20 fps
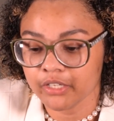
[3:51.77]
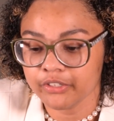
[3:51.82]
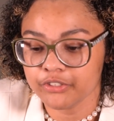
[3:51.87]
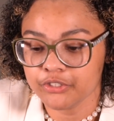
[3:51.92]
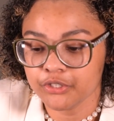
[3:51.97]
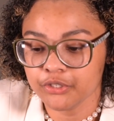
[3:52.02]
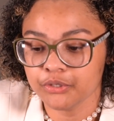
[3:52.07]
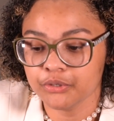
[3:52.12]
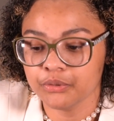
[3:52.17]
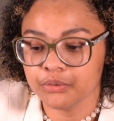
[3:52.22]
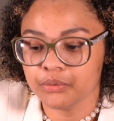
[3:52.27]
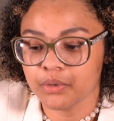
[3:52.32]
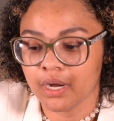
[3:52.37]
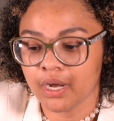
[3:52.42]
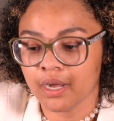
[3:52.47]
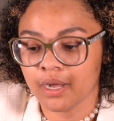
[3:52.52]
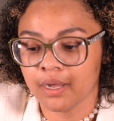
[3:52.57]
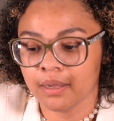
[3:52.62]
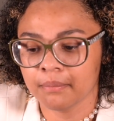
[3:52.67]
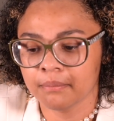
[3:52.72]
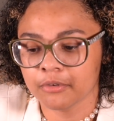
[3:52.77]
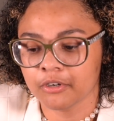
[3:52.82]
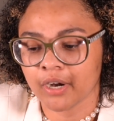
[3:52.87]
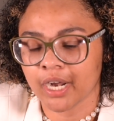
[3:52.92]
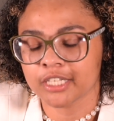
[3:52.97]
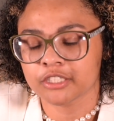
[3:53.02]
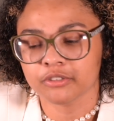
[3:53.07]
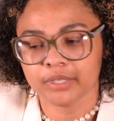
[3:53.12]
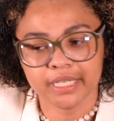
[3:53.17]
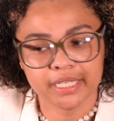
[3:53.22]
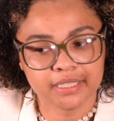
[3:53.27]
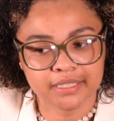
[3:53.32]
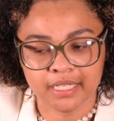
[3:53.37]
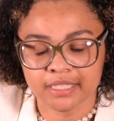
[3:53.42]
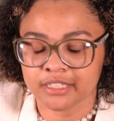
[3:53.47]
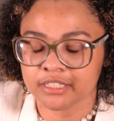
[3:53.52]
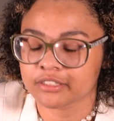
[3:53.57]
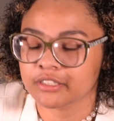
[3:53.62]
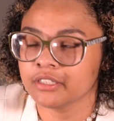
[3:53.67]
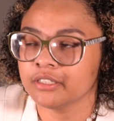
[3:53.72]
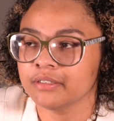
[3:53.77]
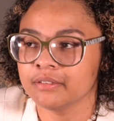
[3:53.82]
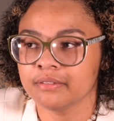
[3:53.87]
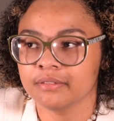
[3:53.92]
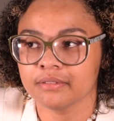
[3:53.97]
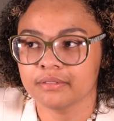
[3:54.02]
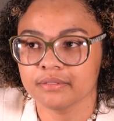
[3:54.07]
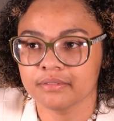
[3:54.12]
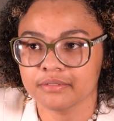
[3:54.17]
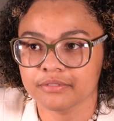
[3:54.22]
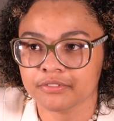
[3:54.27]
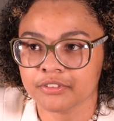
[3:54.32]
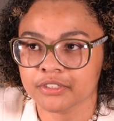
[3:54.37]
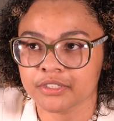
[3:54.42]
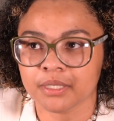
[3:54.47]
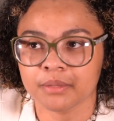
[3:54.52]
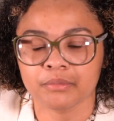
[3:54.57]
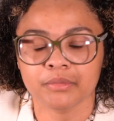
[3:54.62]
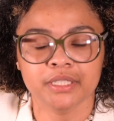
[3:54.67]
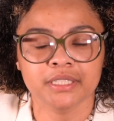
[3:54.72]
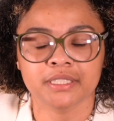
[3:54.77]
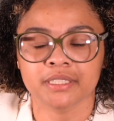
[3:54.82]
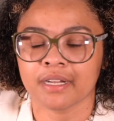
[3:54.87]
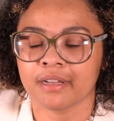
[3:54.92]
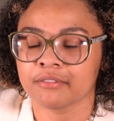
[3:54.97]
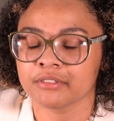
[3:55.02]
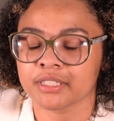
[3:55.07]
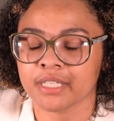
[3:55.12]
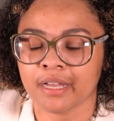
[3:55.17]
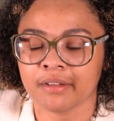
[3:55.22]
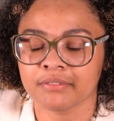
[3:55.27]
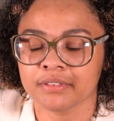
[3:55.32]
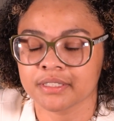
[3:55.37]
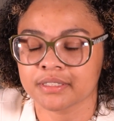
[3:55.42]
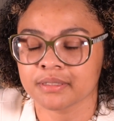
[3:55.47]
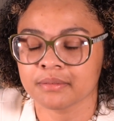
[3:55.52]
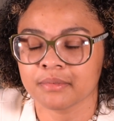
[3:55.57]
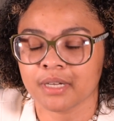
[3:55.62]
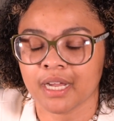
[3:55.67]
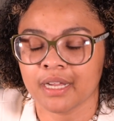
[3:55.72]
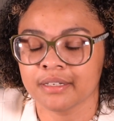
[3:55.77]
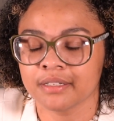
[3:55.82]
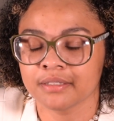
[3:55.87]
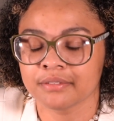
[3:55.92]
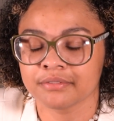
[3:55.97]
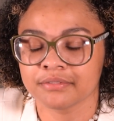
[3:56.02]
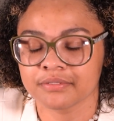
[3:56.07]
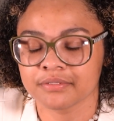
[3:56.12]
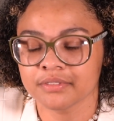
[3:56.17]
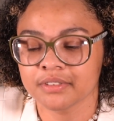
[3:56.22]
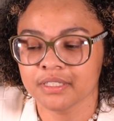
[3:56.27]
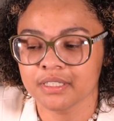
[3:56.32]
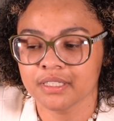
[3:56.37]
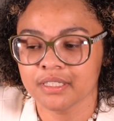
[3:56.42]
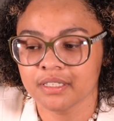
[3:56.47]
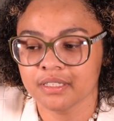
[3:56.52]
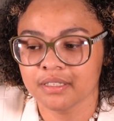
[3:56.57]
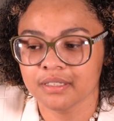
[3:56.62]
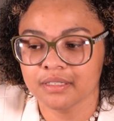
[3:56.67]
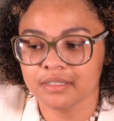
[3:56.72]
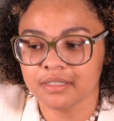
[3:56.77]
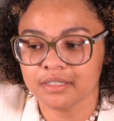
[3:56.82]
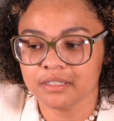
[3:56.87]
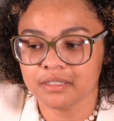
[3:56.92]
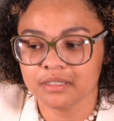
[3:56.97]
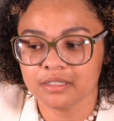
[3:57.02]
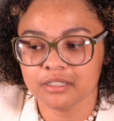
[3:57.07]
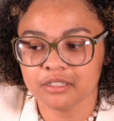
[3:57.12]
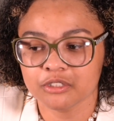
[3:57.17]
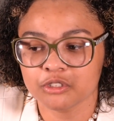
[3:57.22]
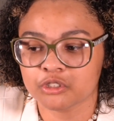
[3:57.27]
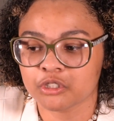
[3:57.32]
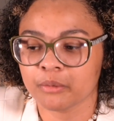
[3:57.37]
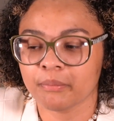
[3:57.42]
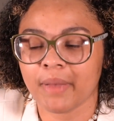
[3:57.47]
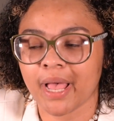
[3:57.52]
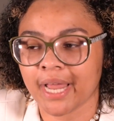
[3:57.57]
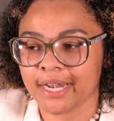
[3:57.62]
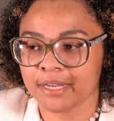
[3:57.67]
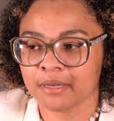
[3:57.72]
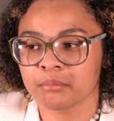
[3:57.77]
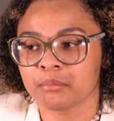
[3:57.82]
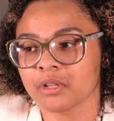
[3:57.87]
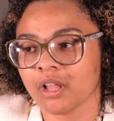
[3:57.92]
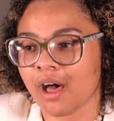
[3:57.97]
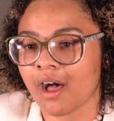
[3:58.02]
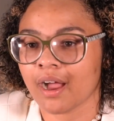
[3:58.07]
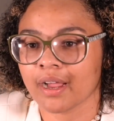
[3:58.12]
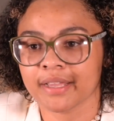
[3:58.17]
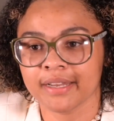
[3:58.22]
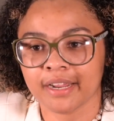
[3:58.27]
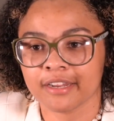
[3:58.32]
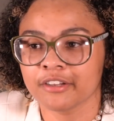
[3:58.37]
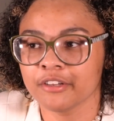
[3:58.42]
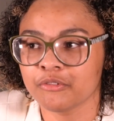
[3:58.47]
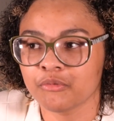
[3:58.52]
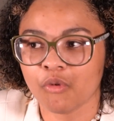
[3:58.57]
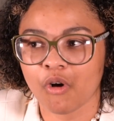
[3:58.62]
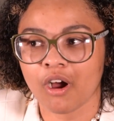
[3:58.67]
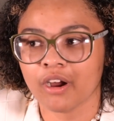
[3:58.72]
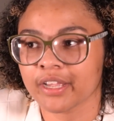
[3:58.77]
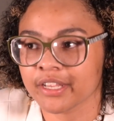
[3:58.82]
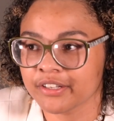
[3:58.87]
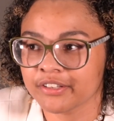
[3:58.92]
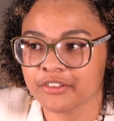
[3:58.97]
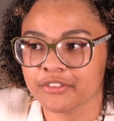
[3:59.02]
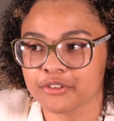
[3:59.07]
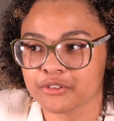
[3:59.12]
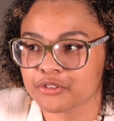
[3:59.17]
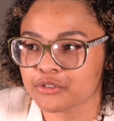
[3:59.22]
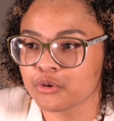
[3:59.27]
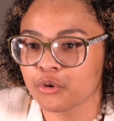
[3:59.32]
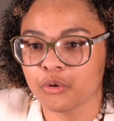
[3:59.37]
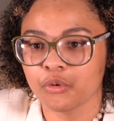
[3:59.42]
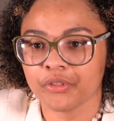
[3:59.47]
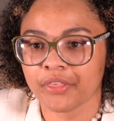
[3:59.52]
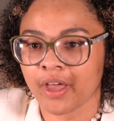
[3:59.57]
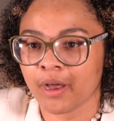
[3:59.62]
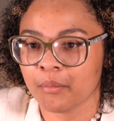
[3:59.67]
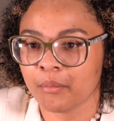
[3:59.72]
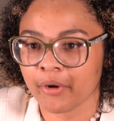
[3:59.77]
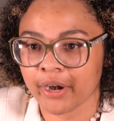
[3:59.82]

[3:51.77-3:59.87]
to graduate, because I just couldn't, for some reason I was having some kind of traumatic block, and I couldn't walk into the school without